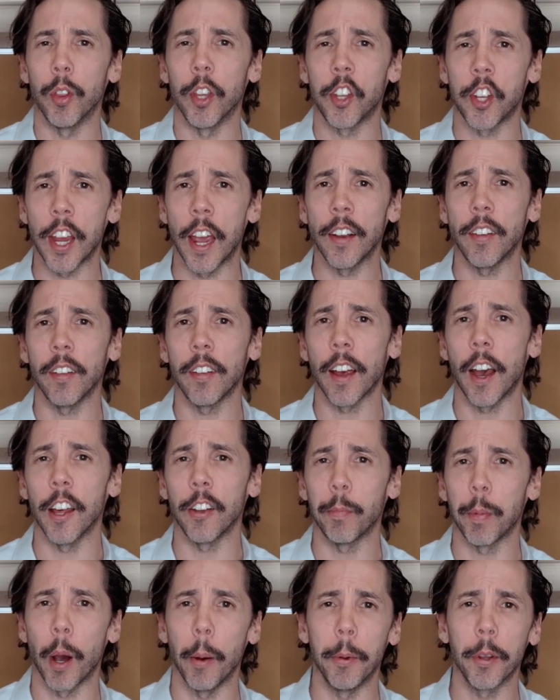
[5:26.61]
the chances are
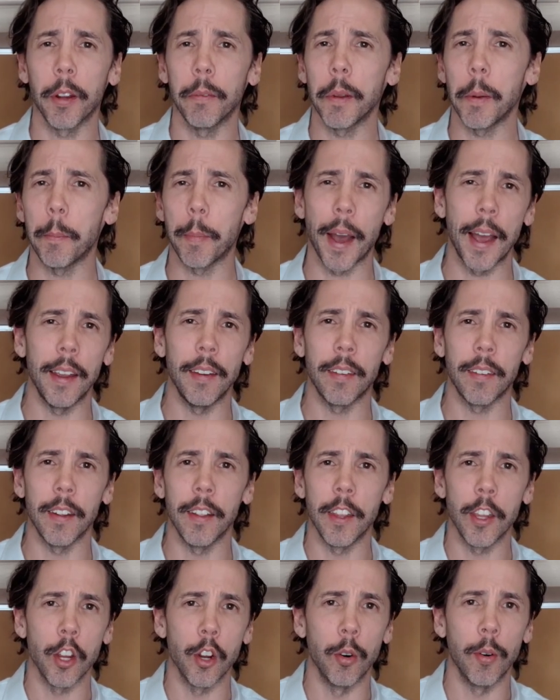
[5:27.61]
it's probably going to be based
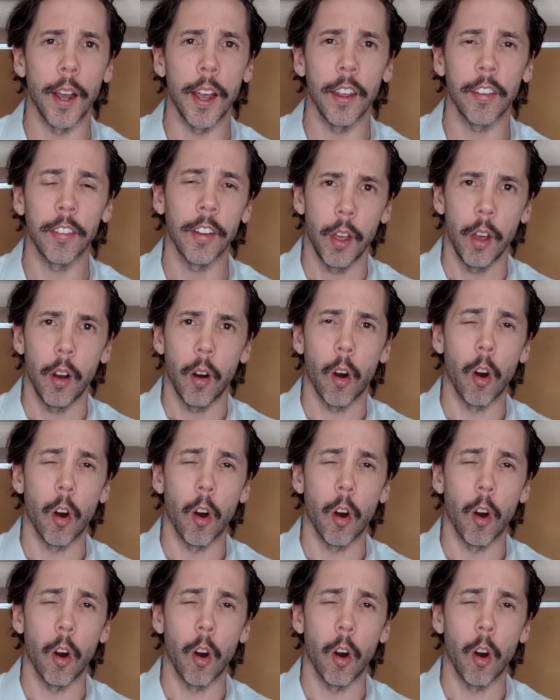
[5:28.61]
in the US